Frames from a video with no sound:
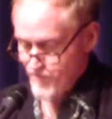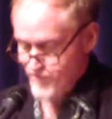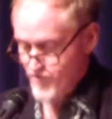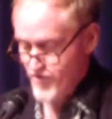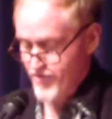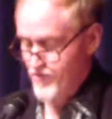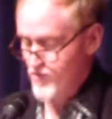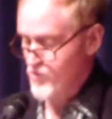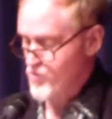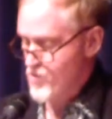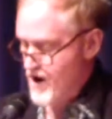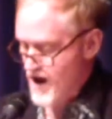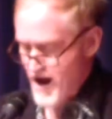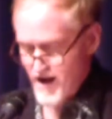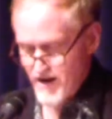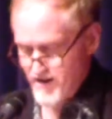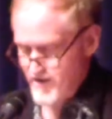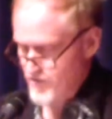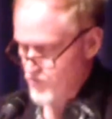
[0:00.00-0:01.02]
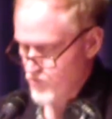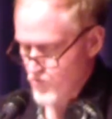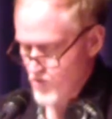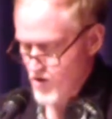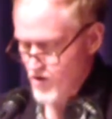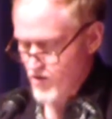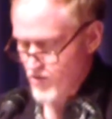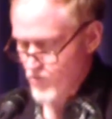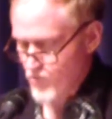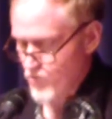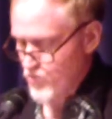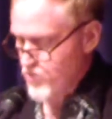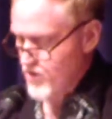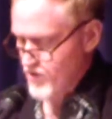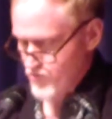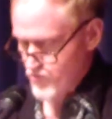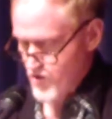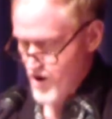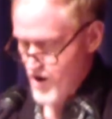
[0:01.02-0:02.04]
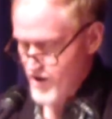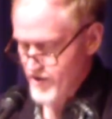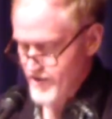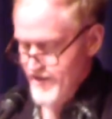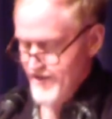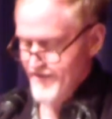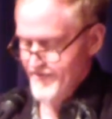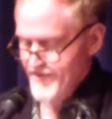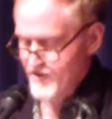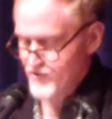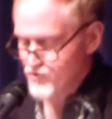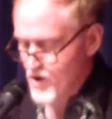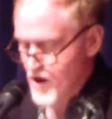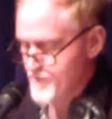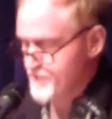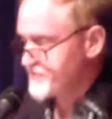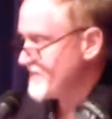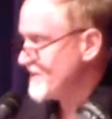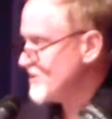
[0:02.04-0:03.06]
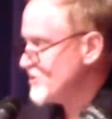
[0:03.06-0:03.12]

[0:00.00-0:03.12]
over the rock. What rock? That drops